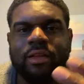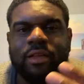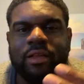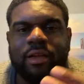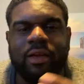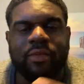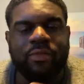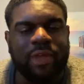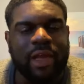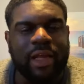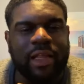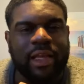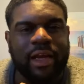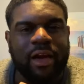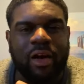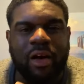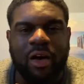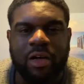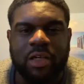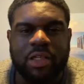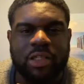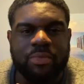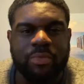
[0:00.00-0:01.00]
if they let
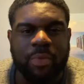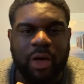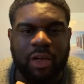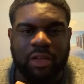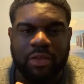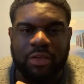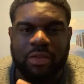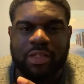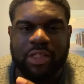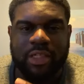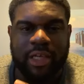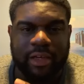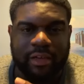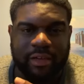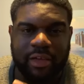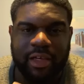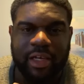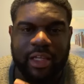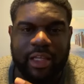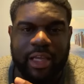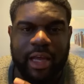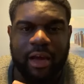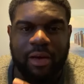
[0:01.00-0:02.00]
our small little sector
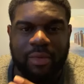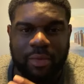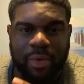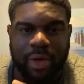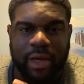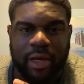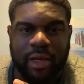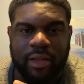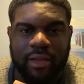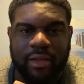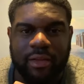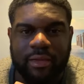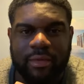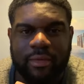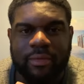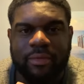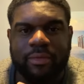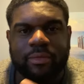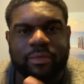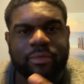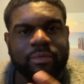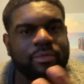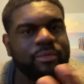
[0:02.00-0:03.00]
get that win,
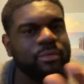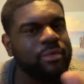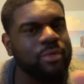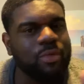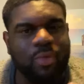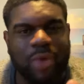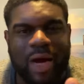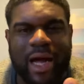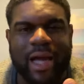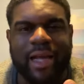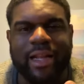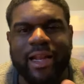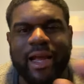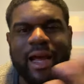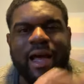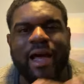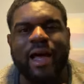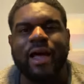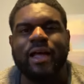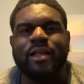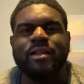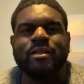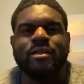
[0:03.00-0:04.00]
why
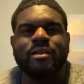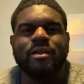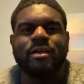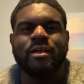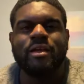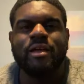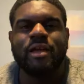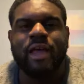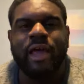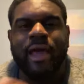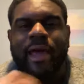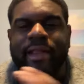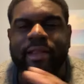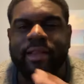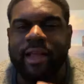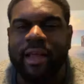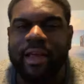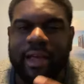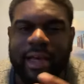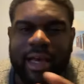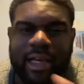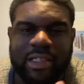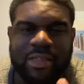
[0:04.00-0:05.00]
not?
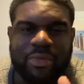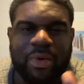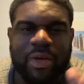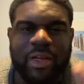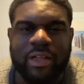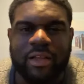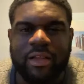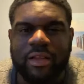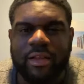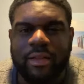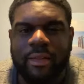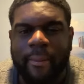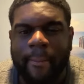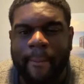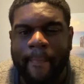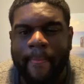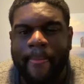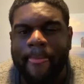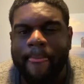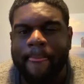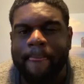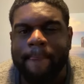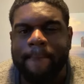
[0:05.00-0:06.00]
And guess what?
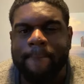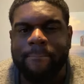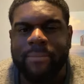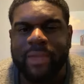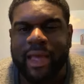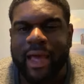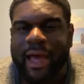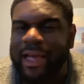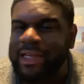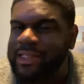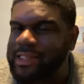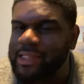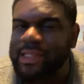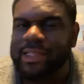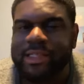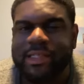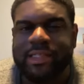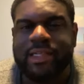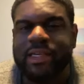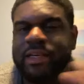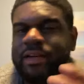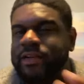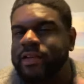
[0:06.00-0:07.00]
The
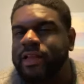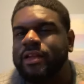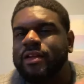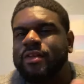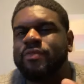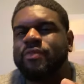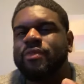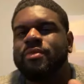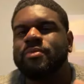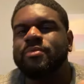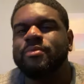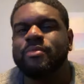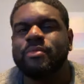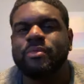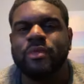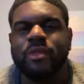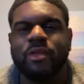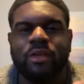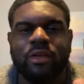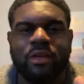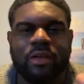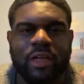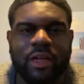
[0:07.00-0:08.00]
SEC and none of them,
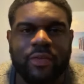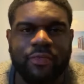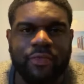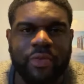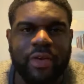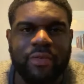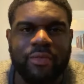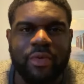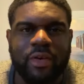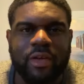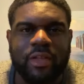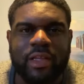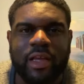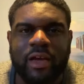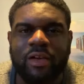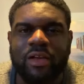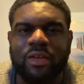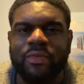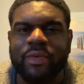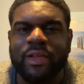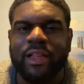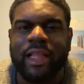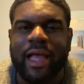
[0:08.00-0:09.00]
FINRA, they
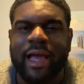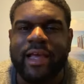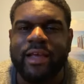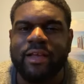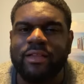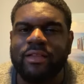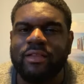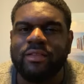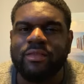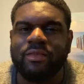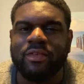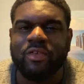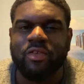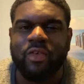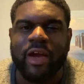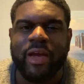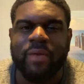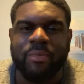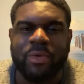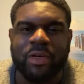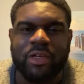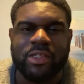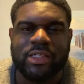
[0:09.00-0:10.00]
don't even like
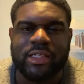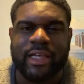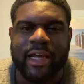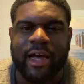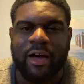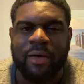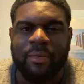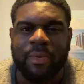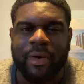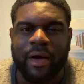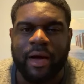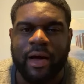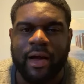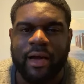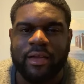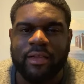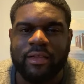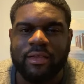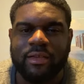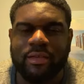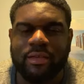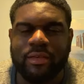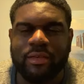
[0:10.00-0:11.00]
Kramer's and
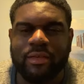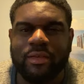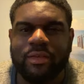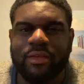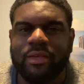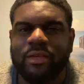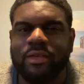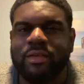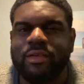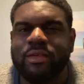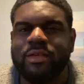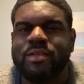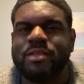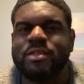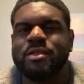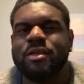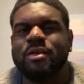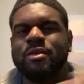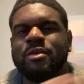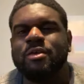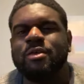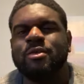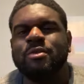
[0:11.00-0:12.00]
Alpine.
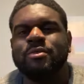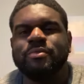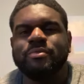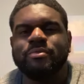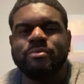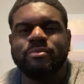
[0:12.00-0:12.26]
So